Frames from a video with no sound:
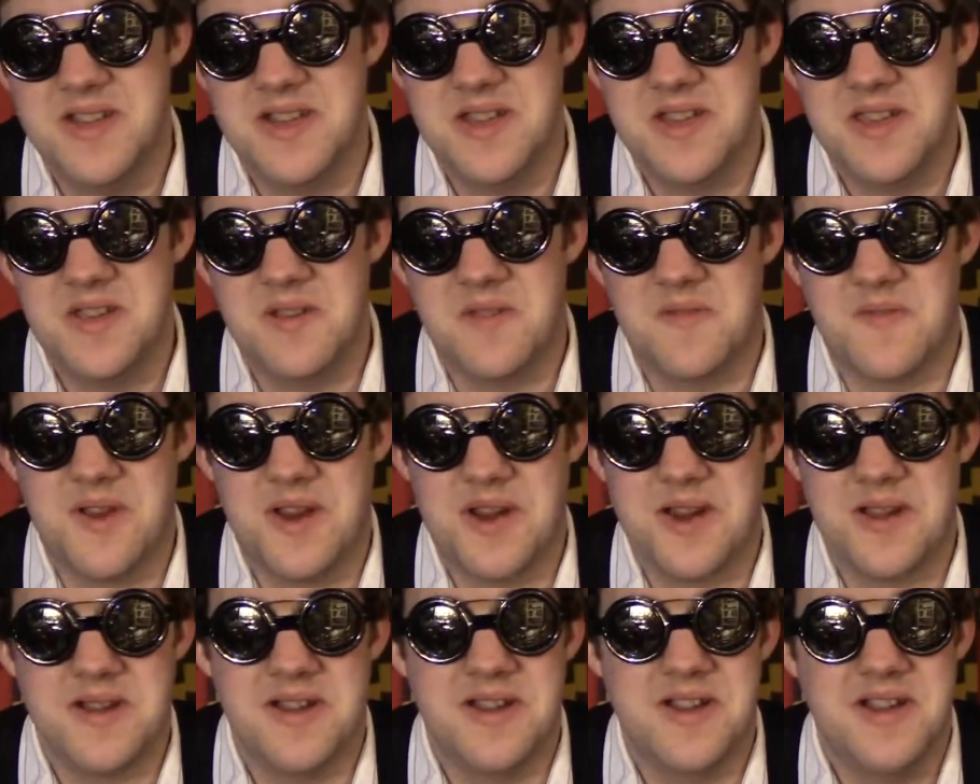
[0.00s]
you're free
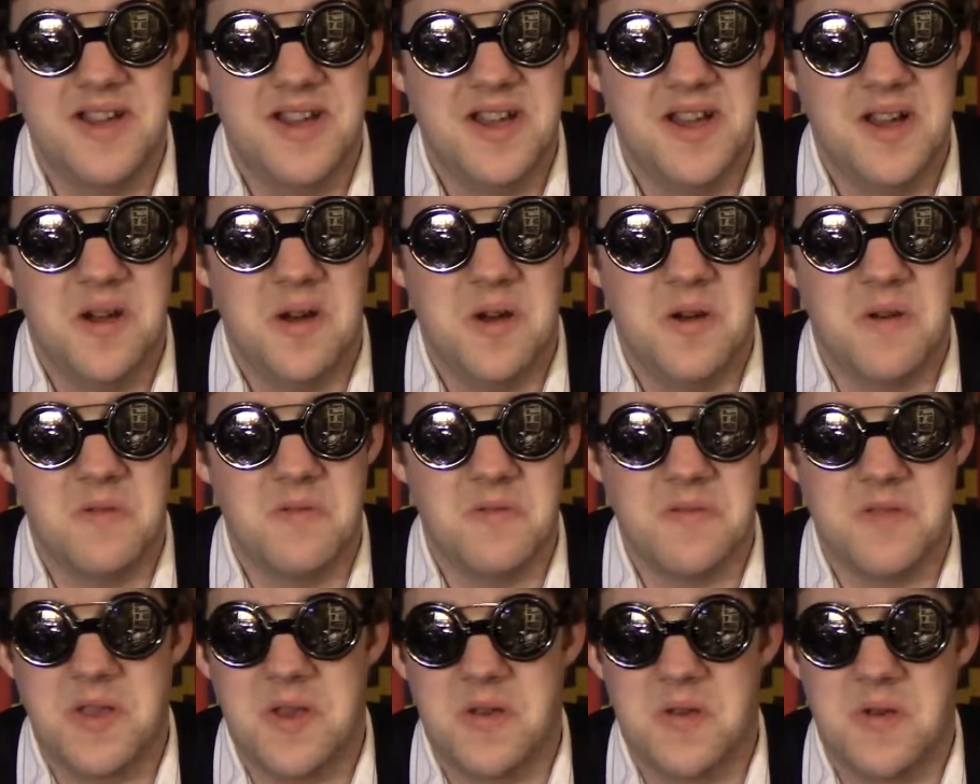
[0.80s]
to
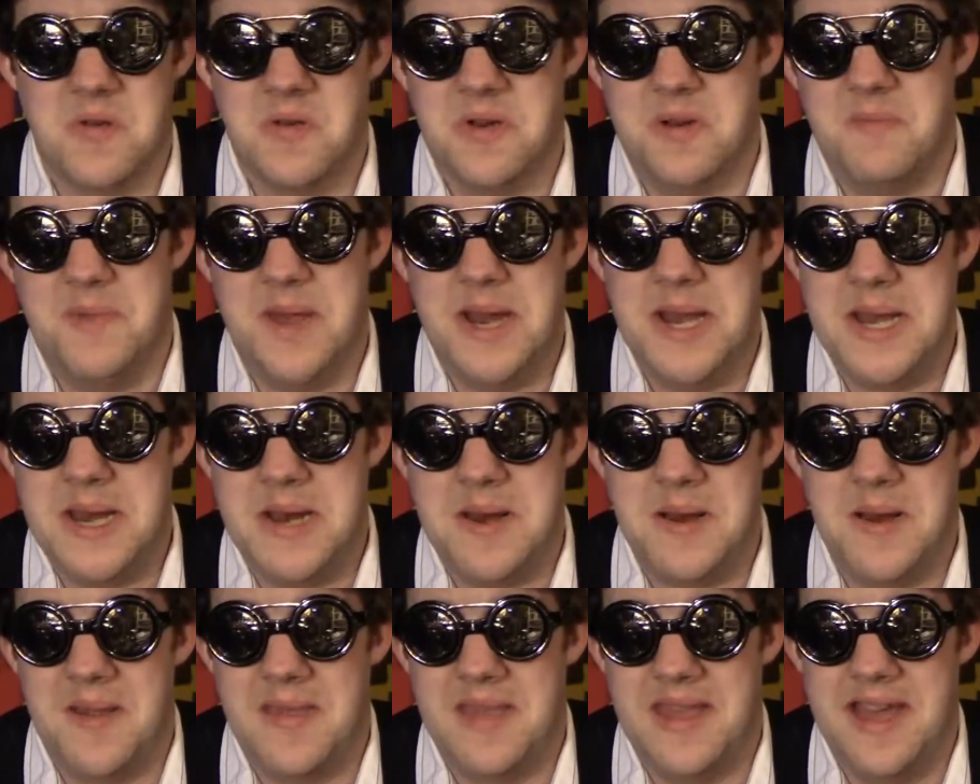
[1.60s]
hold your own
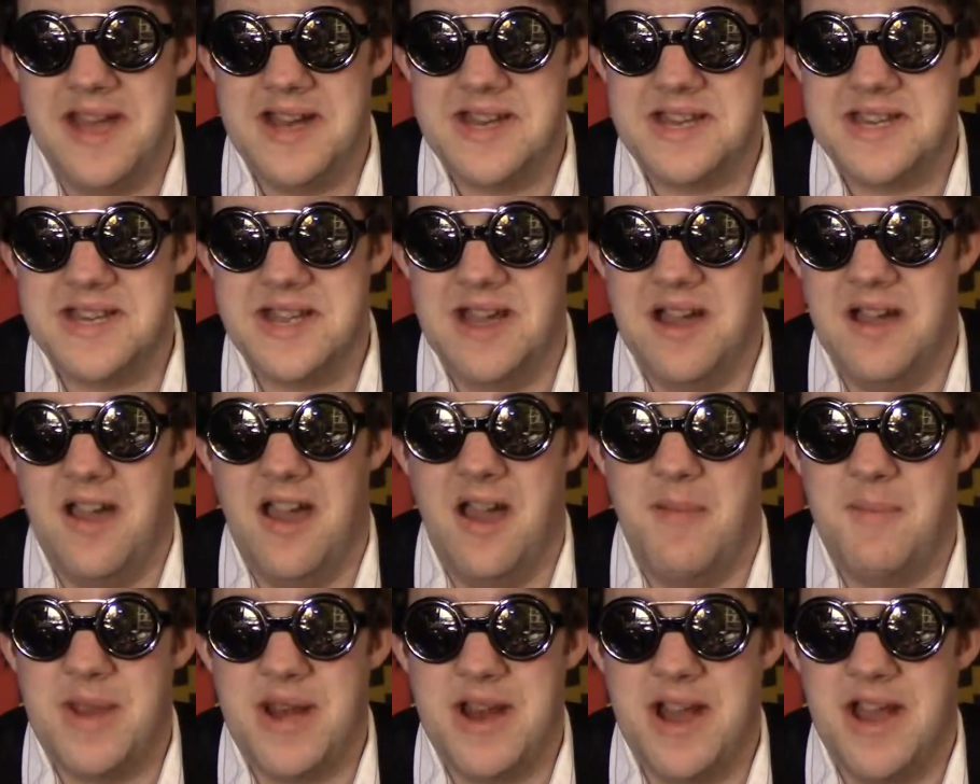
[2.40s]
opinion on that.
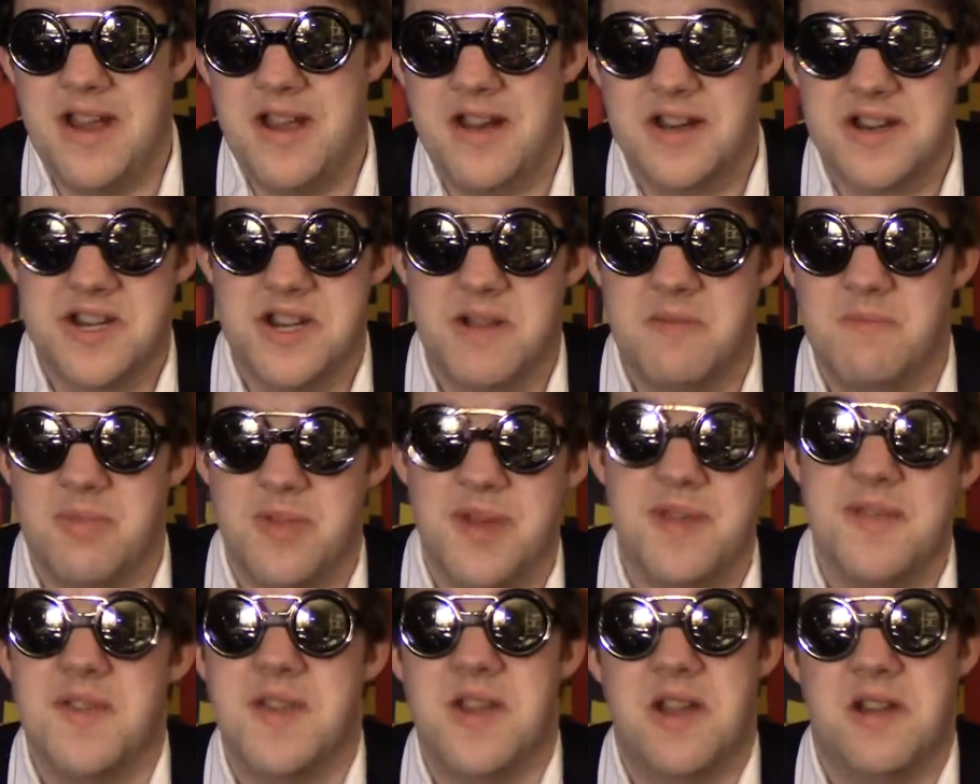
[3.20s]
I
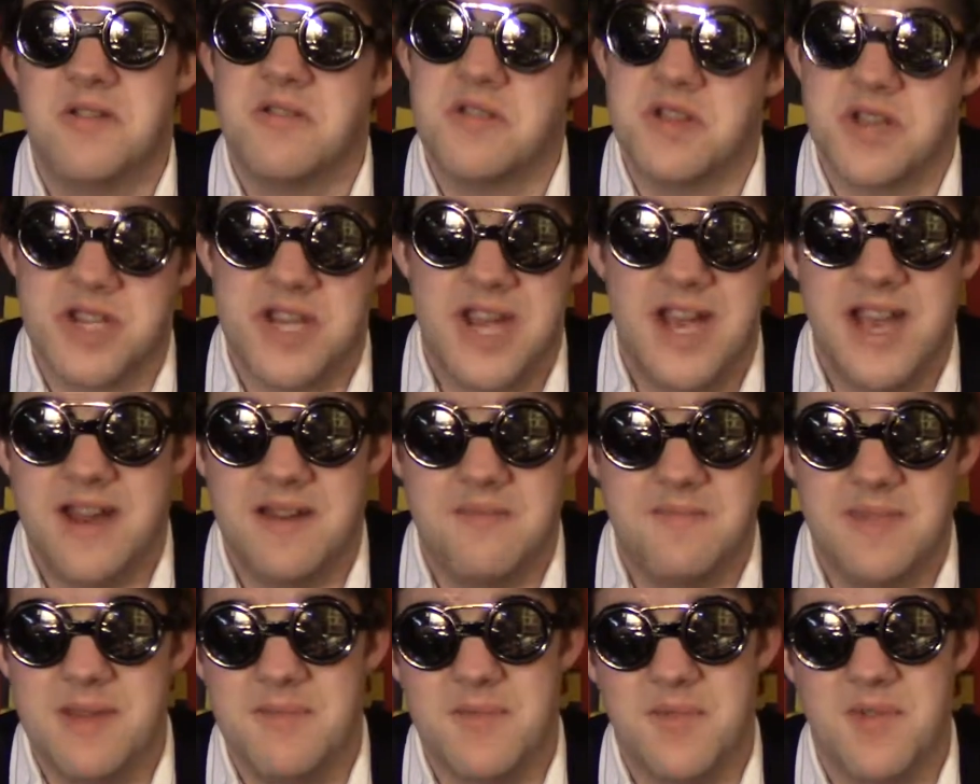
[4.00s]
completely
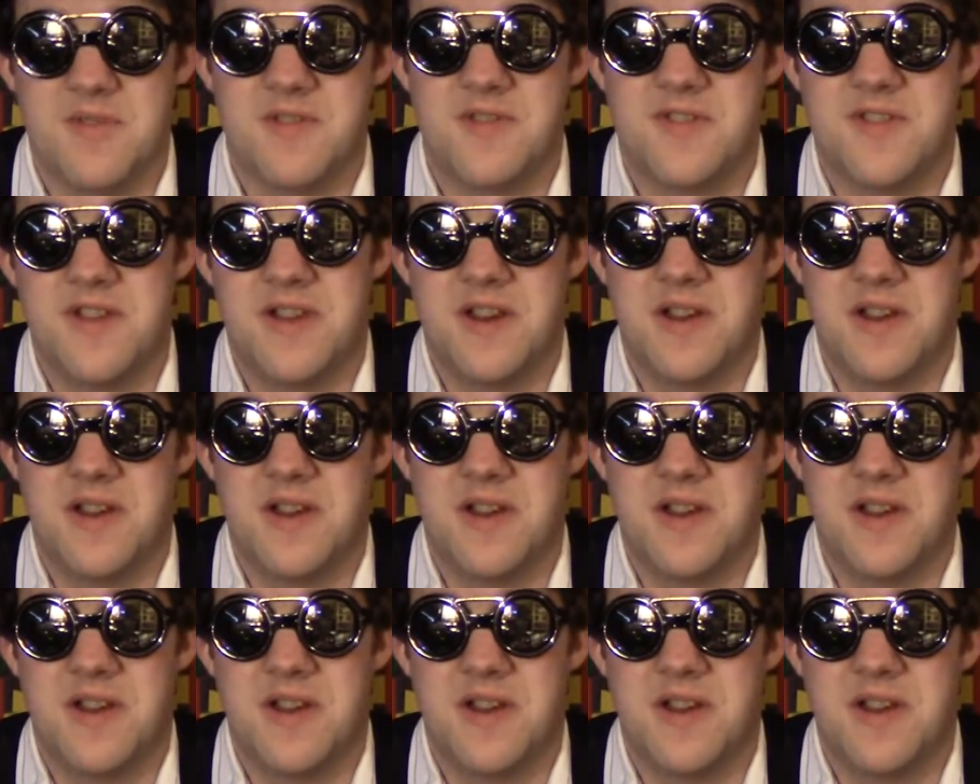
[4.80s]
understand people's,